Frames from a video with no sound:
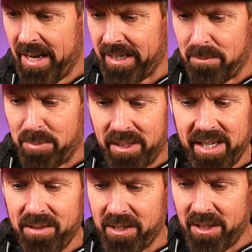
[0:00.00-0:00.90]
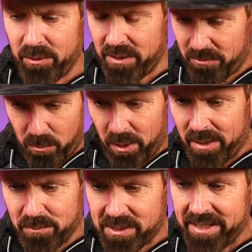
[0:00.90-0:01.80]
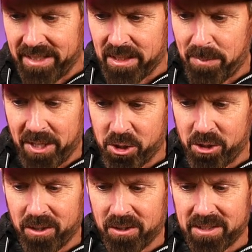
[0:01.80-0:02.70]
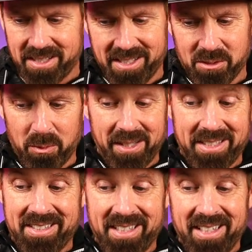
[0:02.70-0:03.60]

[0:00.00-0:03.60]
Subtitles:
And I believe the only, from what I'm seeing on the picture, because it doesn't really,